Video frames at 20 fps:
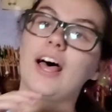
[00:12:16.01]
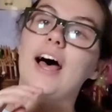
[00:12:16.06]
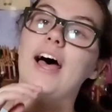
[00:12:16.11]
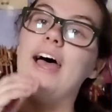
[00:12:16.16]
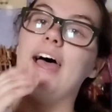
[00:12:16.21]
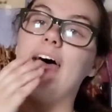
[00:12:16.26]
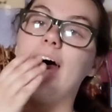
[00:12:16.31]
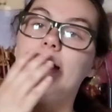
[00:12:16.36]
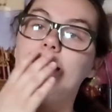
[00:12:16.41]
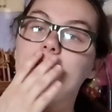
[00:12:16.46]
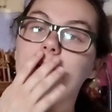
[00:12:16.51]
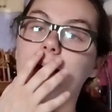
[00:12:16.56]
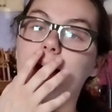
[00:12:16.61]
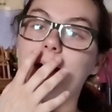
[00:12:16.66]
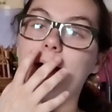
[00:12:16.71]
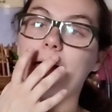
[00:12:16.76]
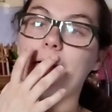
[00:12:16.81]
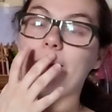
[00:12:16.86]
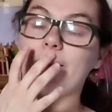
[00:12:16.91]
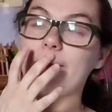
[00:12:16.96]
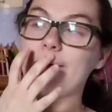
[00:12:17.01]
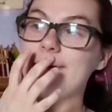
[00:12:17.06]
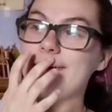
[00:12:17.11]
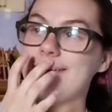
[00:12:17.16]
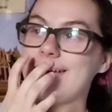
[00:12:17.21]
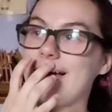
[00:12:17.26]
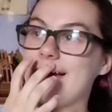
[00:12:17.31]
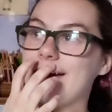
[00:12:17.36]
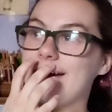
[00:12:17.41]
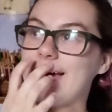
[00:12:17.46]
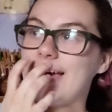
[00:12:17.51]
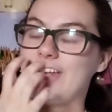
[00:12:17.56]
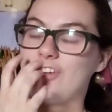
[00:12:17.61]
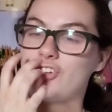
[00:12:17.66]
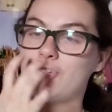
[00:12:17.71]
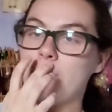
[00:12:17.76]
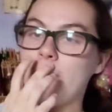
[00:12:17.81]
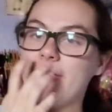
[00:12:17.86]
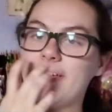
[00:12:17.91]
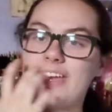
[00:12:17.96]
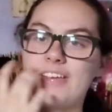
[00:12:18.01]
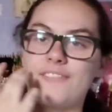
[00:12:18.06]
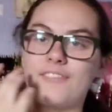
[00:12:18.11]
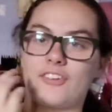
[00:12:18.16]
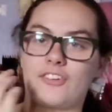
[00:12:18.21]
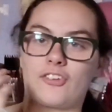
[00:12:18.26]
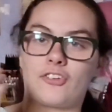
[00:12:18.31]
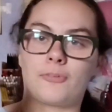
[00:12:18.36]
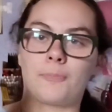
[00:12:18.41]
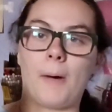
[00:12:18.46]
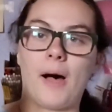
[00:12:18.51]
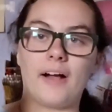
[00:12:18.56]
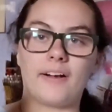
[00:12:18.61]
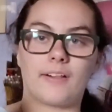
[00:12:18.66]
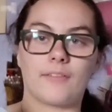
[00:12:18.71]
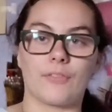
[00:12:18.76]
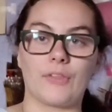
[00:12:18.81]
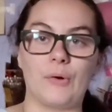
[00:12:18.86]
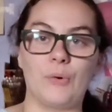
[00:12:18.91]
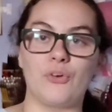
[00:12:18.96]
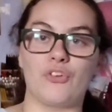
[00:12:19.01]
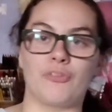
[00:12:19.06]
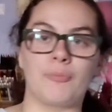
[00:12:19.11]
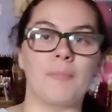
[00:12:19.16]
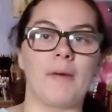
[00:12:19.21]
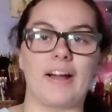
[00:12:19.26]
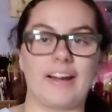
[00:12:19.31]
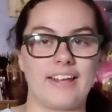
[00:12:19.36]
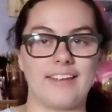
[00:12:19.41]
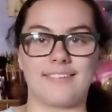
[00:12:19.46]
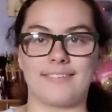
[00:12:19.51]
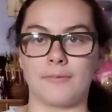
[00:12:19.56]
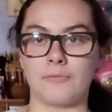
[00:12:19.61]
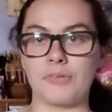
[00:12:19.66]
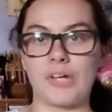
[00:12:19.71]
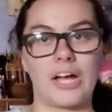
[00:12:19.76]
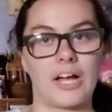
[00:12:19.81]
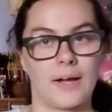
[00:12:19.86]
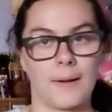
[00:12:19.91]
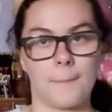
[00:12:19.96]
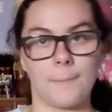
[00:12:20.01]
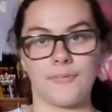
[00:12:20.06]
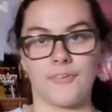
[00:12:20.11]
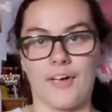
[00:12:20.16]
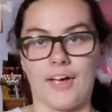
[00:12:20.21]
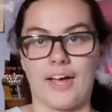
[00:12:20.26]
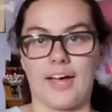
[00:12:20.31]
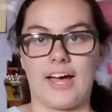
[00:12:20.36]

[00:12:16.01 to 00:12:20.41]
and Lewis and Schmeling even spotted Lewis money sometimes.